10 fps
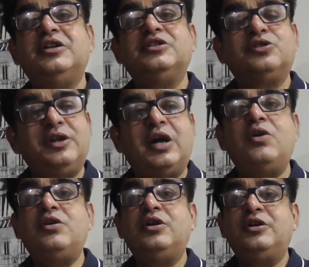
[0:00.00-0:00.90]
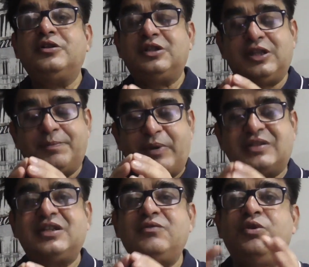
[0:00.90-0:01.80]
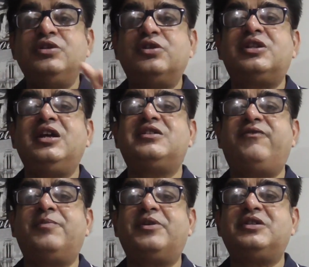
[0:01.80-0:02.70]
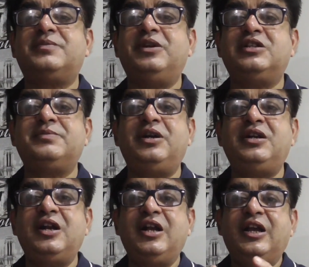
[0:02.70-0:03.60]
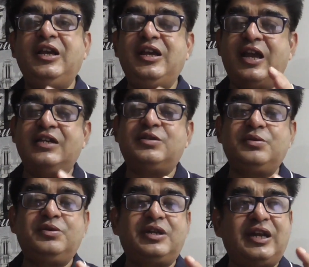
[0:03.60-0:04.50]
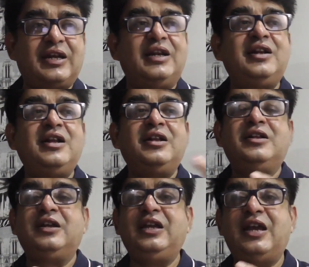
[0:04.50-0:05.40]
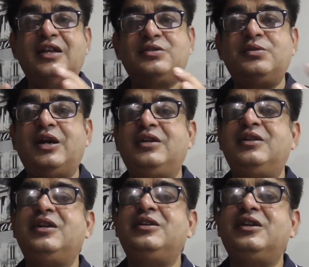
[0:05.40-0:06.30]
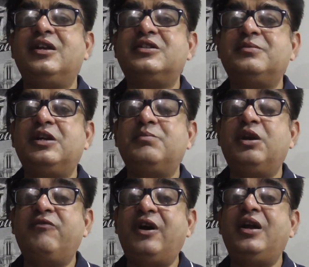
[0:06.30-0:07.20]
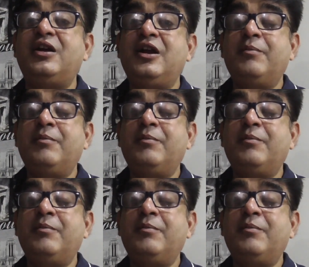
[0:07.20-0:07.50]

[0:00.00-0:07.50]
So now the person who is authorized for project management, he has to handle the integration management. Why?